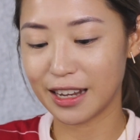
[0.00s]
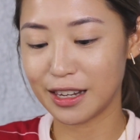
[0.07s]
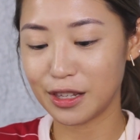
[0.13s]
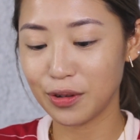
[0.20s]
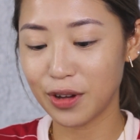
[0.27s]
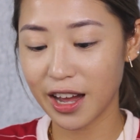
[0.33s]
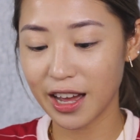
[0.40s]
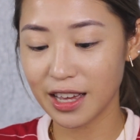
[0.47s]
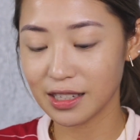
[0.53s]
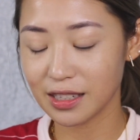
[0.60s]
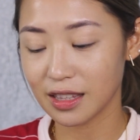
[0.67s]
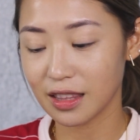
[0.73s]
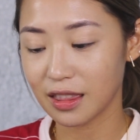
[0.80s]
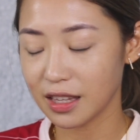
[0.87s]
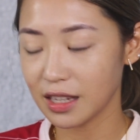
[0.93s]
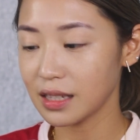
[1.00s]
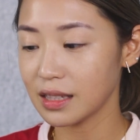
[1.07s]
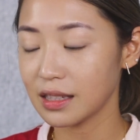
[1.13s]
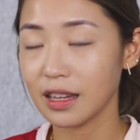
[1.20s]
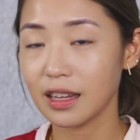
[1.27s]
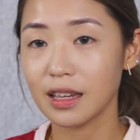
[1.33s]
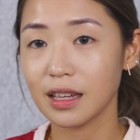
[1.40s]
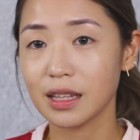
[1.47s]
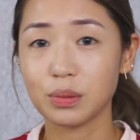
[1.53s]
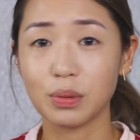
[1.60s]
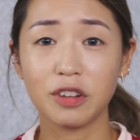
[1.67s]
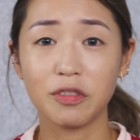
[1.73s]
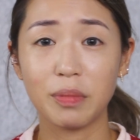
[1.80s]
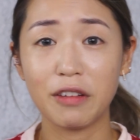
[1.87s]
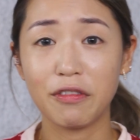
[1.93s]
And you guys, this is
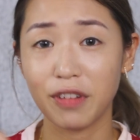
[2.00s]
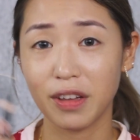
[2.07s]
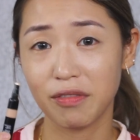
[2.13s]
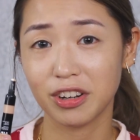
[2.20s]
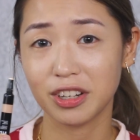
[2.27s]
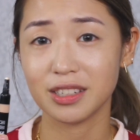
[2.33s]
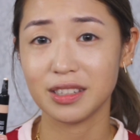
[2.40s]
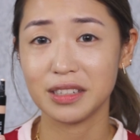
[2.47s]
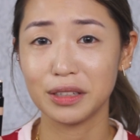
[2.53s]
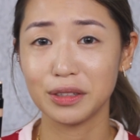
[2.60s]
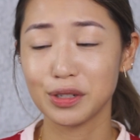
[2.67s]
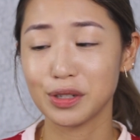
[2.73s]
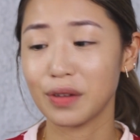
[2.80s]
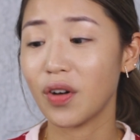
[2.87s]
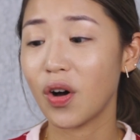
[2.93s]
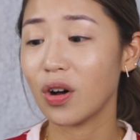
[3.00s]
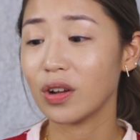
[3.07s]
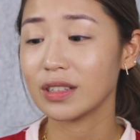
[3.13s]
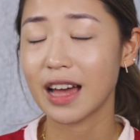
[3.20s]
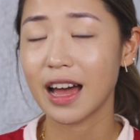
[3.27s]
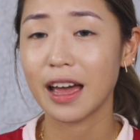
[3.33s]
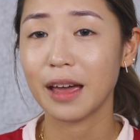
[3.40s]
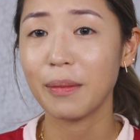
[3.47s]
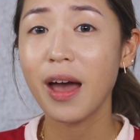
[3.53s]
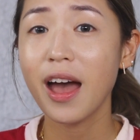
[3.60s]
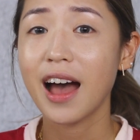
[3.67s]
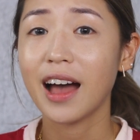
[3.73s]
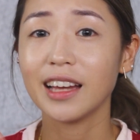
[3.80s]
one of my favorite concealers of all time.